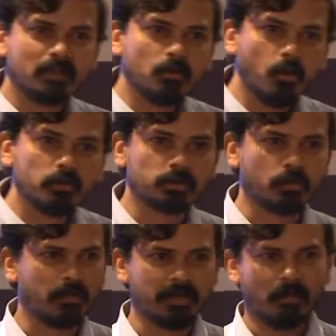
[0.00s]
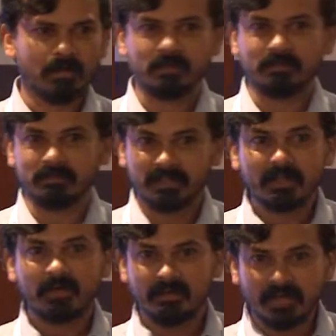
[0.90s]
a loan scoring model.
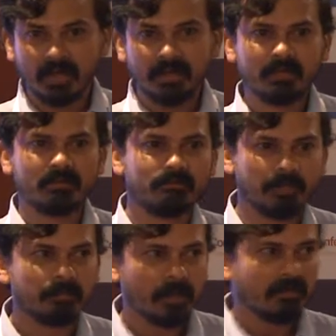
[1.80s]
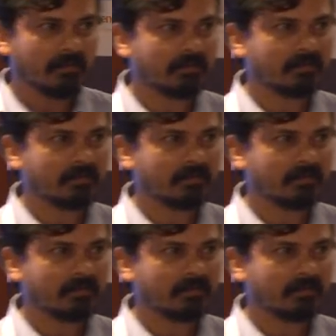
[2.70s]
It can deny people,